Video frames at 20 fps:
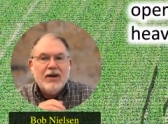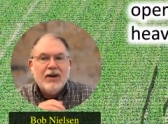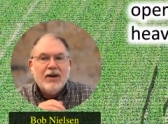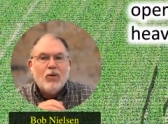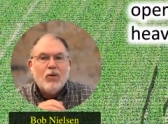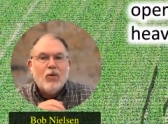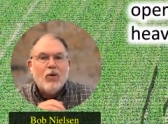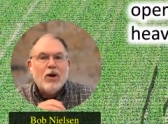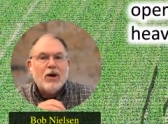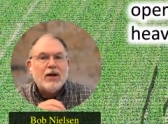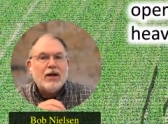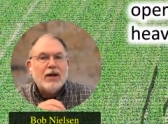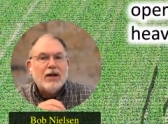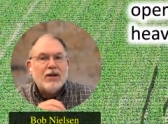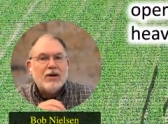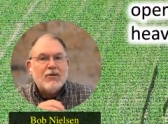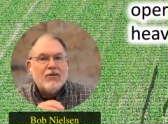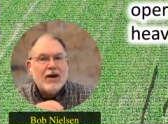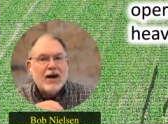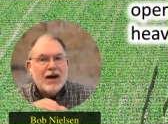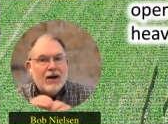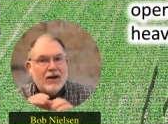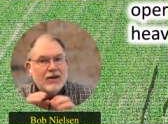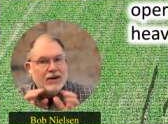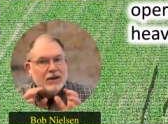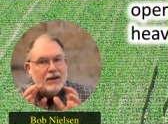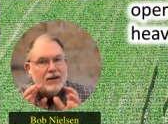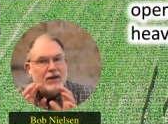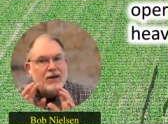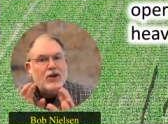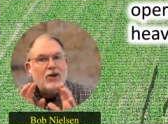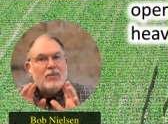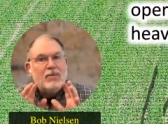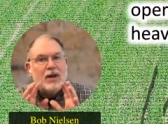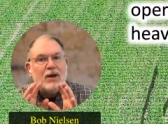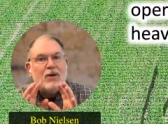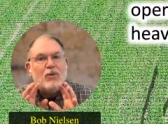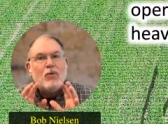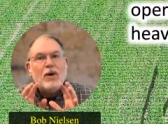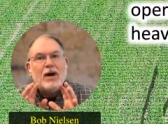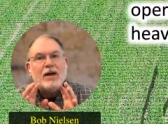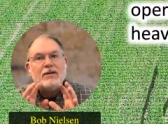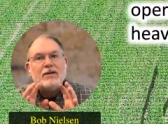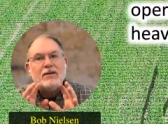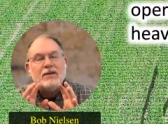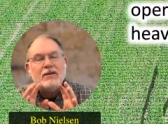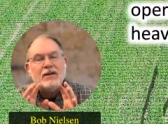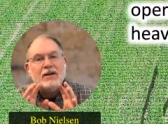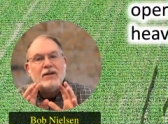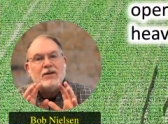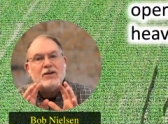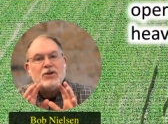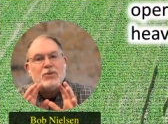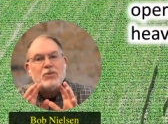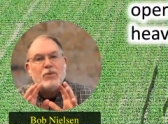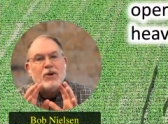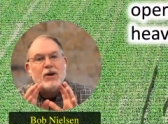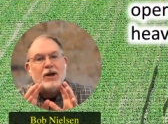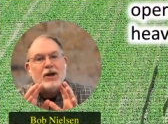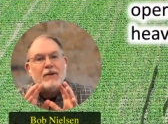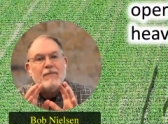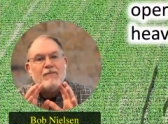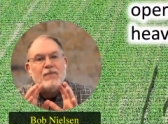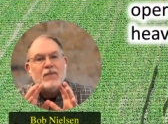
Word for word: working the ground a little bit wet in the spring.